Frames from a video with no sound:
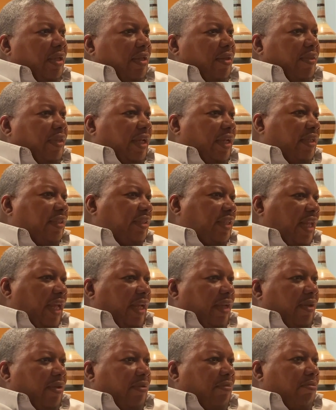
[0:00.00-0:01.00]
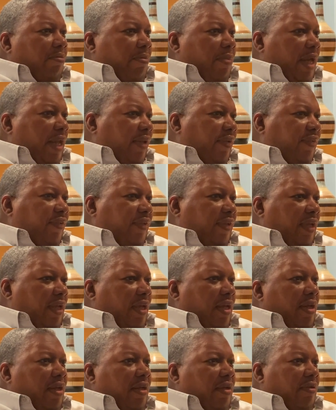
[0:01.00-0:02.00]
things like
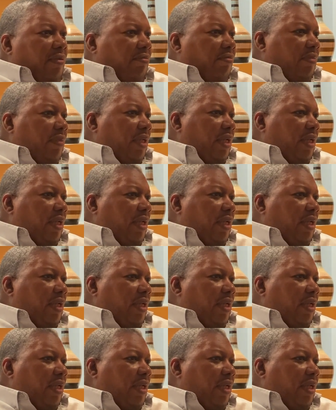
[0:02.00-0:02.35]
medicine,